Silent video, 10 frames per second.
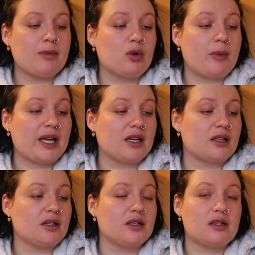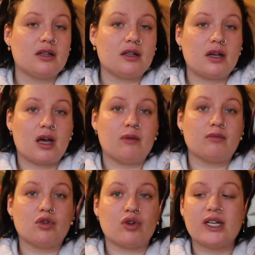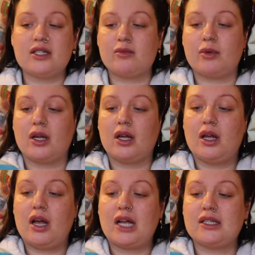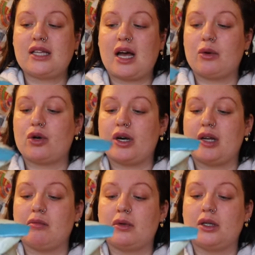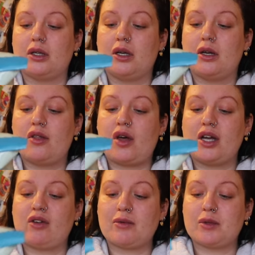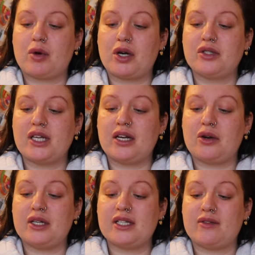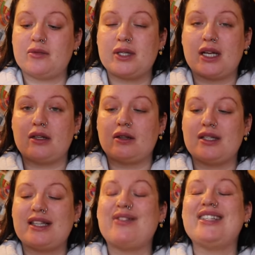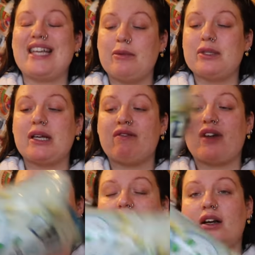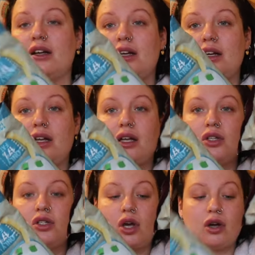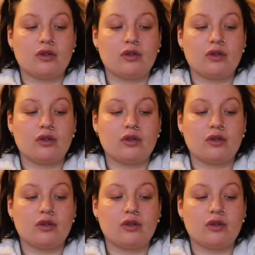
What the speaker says: maple bacon crisp and sour cream, 13 grams of protein, only 17% fat. So